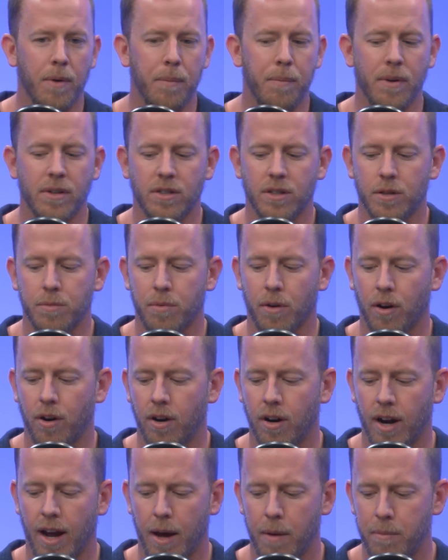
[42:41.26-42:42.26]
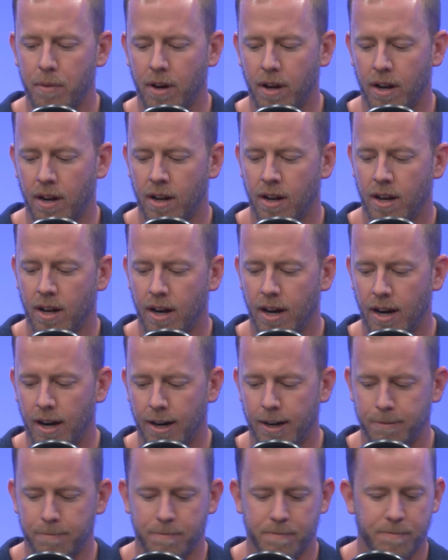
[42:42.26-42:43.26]
My business partner and I. But
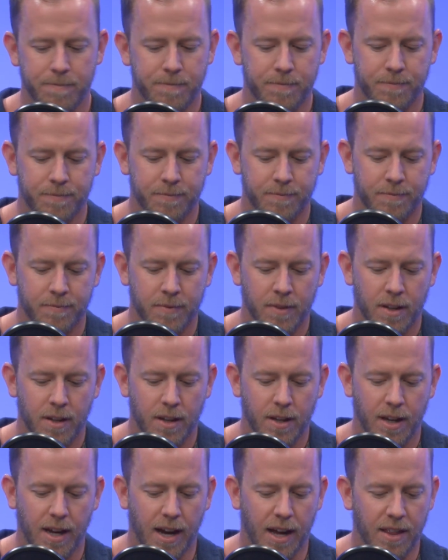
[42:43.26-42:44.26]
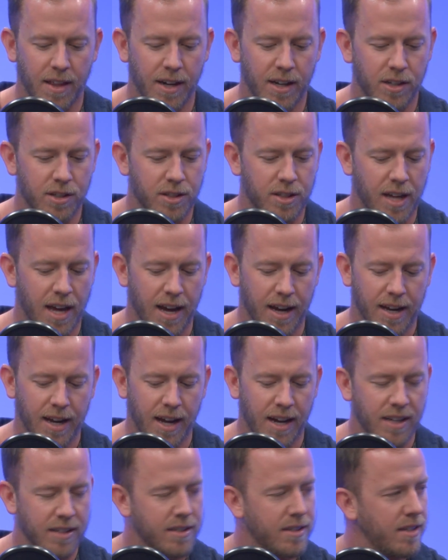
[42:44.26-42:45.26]
then he just got
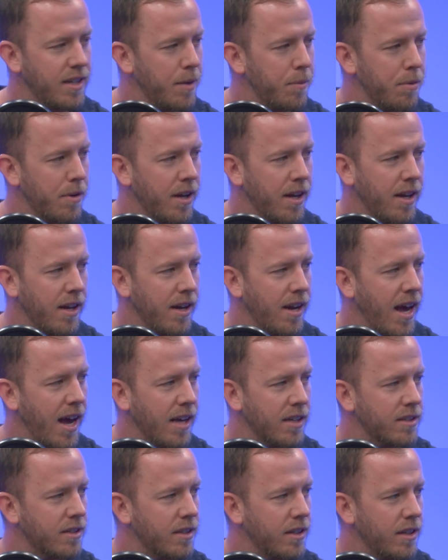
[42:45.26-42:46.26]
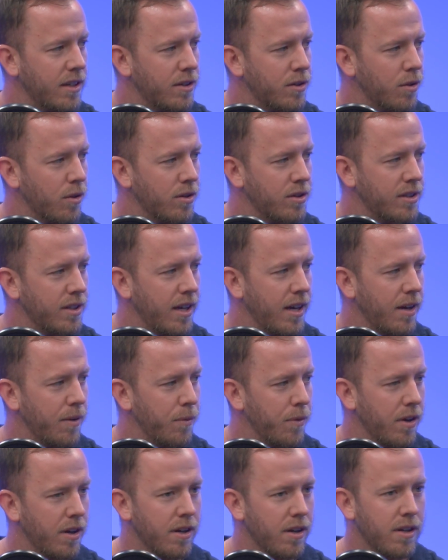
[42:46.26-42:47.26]
kind of snippety and nasty towards the
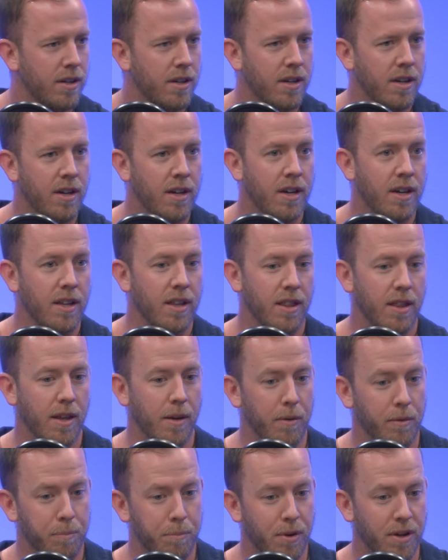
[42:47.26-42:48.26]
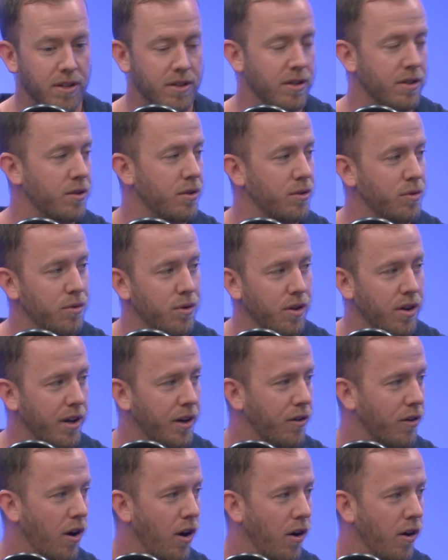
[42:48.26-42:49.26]
end when the business was really
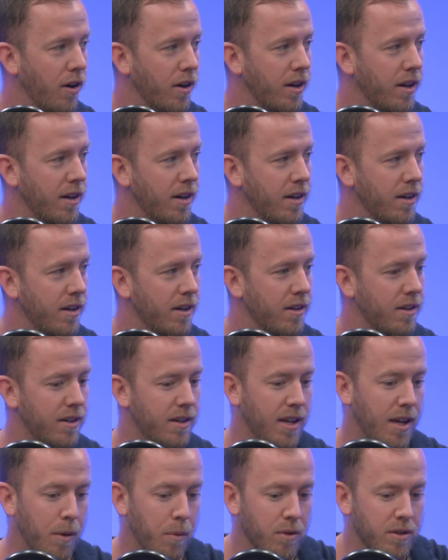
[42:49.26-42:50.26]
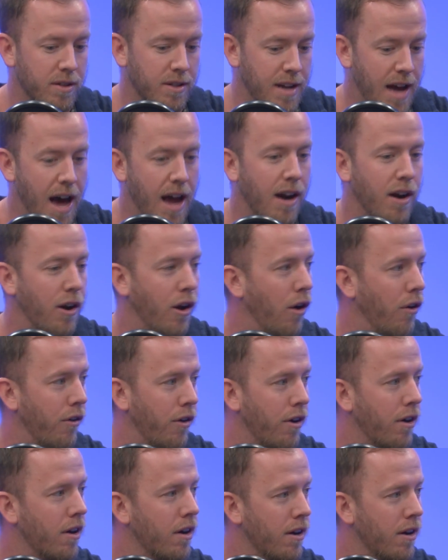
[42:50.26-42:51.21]
growing and he was not an owner.